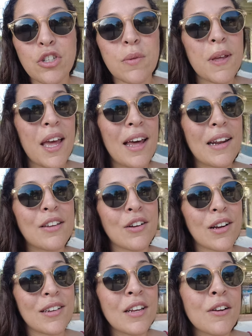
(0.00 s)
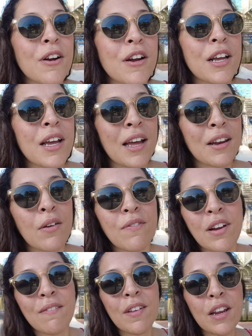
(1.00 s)
should be added to your itinerary. I know I've
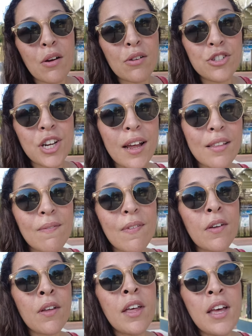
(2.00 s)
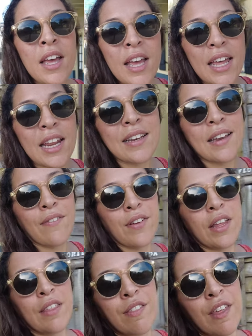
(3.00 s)
done a video of Jacksonville, and I
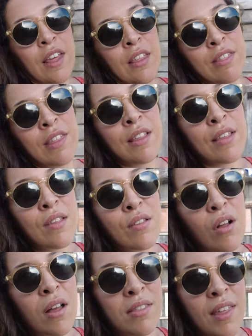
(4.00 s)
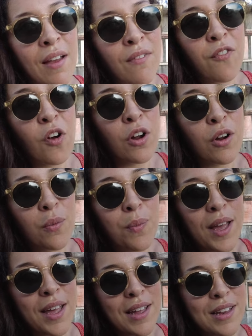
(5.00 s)
definitely think this is not that far
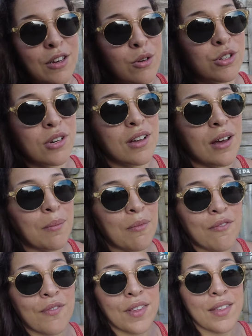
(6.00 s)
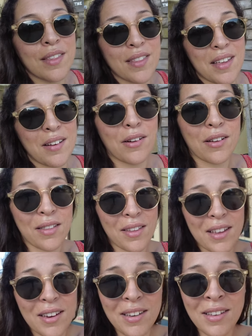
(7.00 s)
away, and you should come visit St.
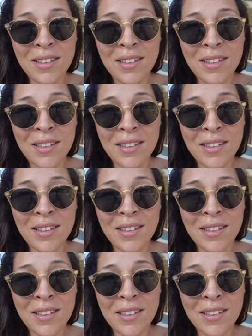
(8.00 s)
Augustine.